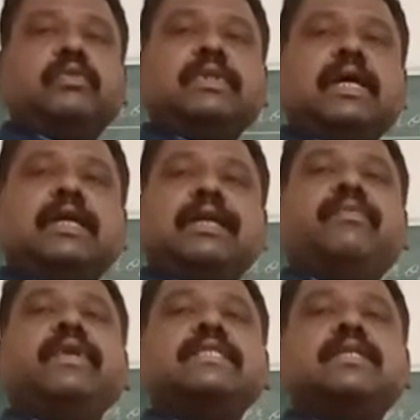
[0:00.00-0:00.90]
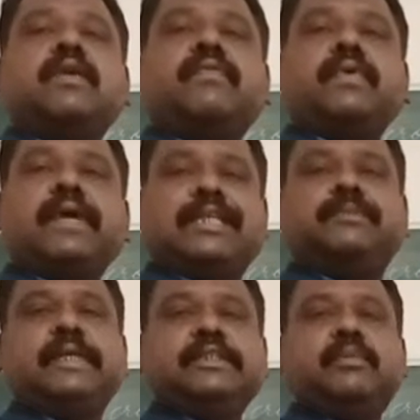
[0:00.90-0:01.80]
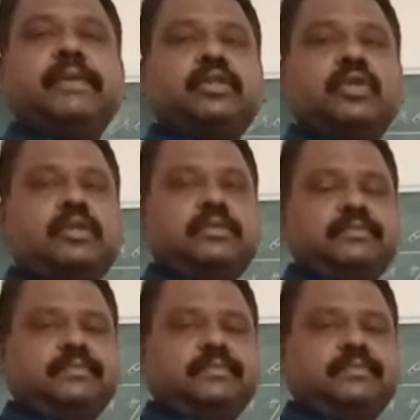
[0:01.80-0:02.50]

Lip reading: The definition of expenditure method